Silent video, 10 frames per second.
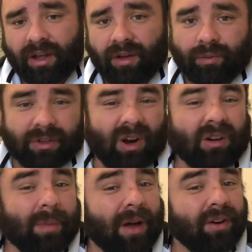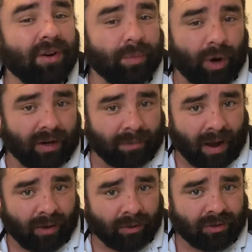We talked about enumerated
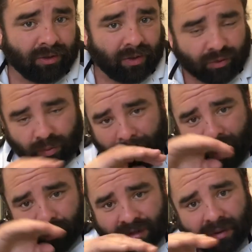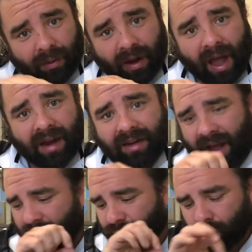powers. Those were powers that were lined
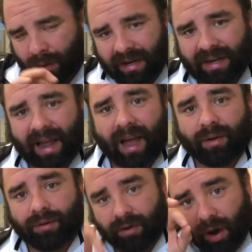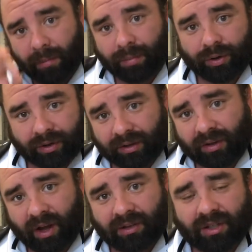out, written down, numbered in the
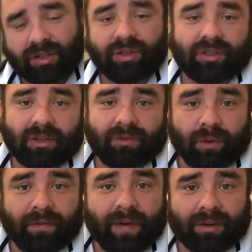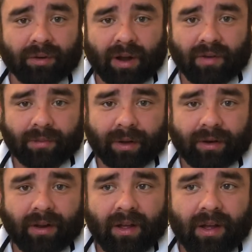Constitution for the federal government.
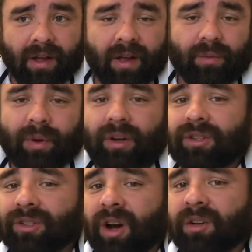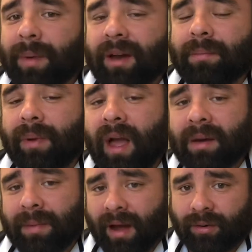We also talked about
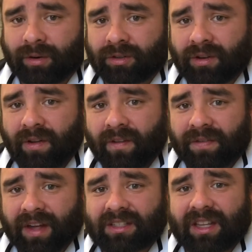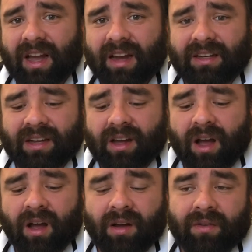implied powers. That's the idea
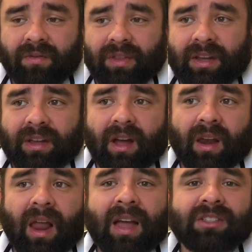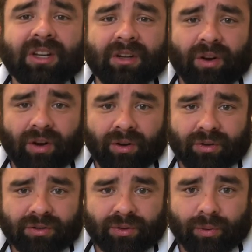of the elastic
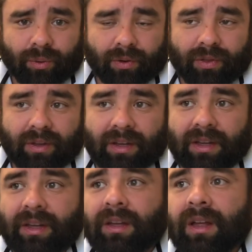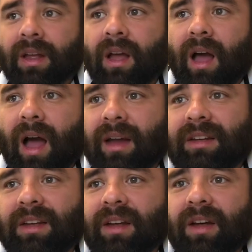clause, or the
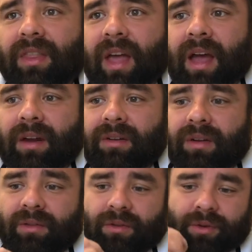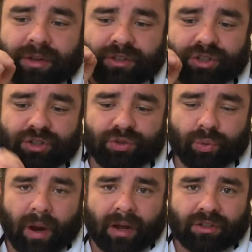idea that you can
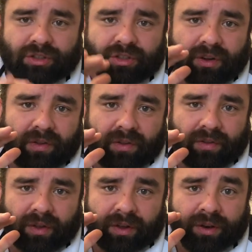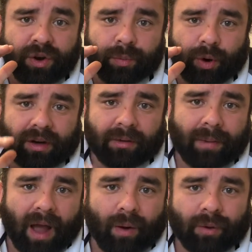stretch the enumerated
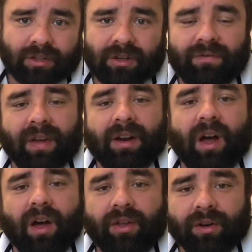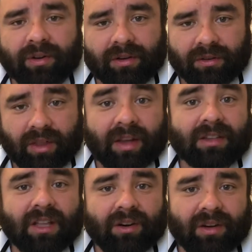powers to fit other
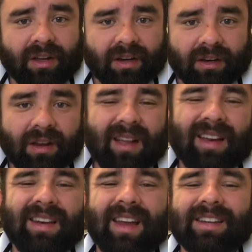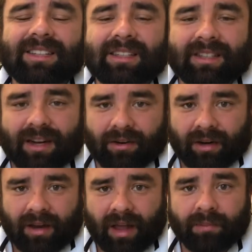things that are needed,
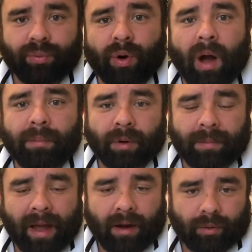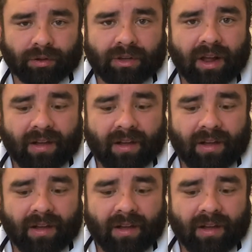necessary and proper powers.